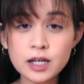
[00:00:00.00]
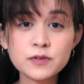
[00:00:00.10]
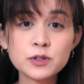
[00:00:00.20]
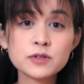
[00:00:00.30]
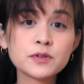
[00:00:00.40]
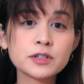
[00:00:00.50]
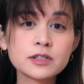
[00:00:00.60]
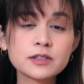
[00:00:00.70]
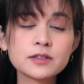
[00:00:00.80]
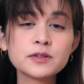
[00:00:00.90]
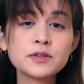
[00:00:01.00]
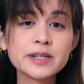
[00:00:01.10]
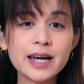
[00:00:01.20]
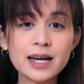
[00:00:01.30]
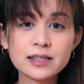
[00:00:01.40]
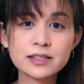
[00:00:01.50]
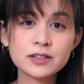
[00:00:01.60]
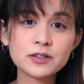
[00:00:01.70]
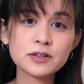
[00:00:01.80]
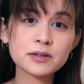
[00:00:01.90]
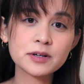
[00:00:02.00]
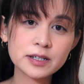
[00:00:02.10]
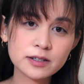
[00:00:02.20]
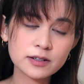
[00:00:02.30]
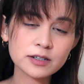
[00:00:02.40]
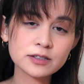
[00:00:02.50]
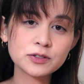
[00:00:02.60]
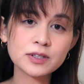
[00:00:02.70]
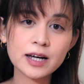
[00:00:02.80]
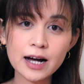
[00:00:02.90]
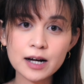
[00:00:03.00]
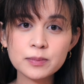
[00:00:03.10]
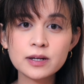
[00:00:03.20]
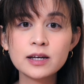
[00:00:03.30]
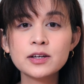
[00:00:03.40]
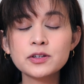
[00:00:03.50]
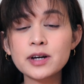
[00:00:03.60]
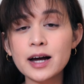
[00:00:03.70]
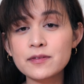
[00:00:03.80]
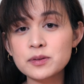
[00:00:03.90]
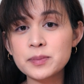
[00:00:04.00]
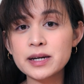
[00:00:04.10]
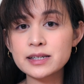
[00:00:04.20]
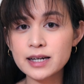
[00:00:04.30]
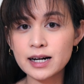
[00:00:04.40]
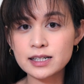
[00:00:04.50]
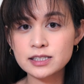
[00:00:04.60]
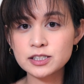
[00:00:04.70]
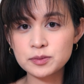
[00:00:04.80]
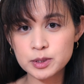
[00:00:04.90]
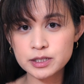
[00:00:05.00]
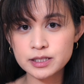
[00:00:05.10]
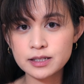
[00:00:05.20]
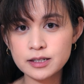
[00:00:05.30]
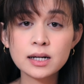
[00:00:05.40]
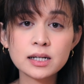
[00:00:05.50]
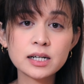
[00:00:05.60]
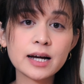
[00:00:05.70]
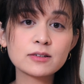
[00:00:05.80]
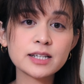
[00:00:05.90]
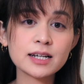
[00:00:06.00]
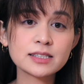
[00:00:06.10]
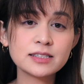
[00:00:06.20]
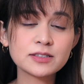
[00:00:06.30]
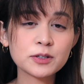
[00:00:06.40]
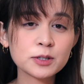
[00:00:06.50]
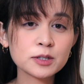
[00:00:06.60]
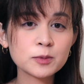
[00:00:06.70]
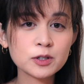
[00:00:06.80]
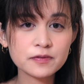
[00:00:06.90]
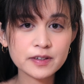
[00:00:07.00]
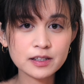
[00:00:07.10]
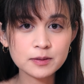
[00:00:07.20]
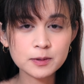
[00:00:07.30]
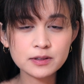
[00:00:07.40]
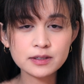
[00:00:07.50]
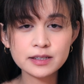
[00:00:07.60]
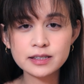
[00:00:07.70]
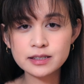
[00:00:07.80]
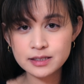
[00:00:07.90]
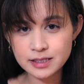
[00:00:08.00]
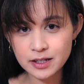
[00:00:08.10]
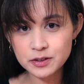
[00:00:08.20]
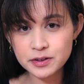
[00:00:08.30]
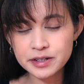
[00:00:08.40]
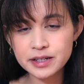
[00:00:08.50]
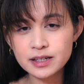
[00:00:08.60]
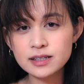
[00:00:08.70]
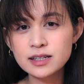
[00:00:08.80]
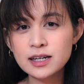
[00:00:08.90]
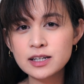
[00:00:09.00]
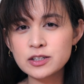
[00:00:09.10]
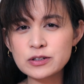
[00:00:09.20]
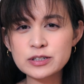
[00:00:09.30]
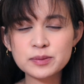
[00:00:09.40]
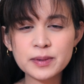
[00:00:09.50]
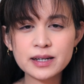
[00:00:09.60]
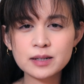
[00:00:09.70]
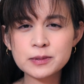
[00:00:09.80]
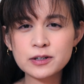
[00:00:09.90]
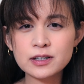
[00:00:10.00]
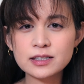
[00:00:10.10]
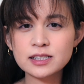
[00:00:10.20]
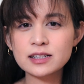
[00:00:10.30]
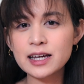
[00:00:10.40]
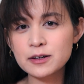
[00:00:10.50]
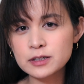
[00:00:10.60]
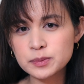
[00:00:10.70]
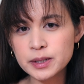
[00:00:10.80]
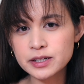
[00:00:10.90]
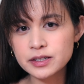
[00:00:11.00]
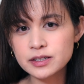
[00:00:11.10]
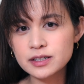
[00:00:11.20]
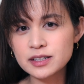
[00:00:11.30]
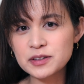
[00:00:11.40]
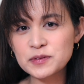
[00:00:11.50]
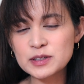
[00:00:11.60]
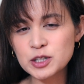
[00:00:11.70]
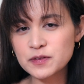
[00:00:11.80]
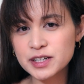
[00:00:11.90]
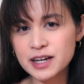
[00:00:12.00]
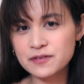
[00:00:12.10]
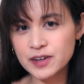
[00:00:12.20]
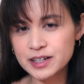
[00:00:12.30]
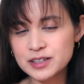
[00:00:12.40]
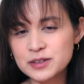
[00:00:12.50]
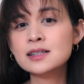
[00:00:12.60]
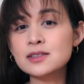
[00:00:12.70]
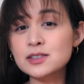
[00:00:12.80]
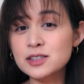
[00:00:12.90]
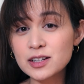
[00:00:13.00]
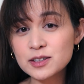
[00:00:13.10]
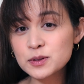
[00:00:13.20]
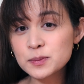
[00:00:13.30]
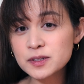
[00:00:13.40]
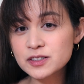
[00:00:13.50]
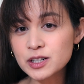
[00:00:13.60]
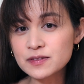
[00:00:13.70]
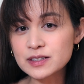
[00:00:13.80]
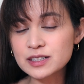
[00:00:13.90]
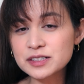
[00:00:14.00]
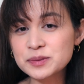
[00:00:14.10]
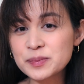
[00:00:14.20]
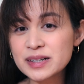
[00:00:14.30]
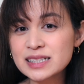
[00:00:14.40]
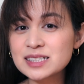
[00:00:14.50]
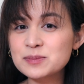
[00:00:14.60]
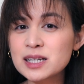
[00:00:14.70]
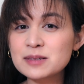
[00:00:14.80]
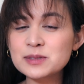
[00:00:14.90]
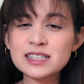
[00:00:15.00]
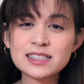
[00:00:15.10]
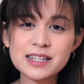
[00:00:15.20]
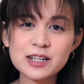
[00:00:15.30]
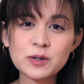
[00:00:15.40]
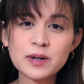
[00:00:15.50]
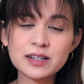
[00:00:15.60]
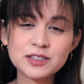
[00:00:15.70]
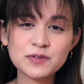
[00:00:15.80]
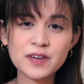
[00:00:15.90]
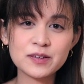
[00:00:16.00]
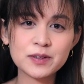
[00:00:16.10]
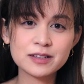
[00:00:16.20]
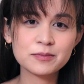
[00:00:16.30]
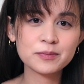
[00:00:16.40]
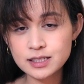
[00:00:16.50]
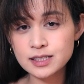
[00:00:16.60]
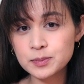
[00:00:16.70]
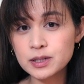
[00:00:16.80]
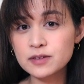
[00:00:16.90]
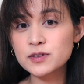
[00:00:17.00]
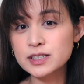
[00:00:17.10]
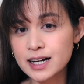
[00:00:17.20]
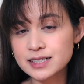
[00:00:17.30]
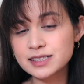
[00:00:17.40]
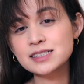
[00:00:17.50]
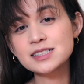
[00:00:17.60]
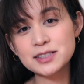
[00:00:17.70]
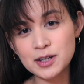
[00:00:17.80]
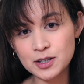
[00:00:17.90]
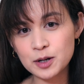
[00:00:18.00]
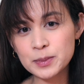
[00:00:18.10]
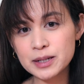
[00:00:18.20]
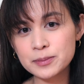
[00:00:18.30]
If you're a foreigner though, you can not link your credit card to the app you'll have to pay in cash in person. Kakao taxis are more available in South Korea. You just might come across a language barrier if the driver can't find you. There's a lot of Uber drivers, but sometimes it does take a while to find one. Tipping for taxis is not common.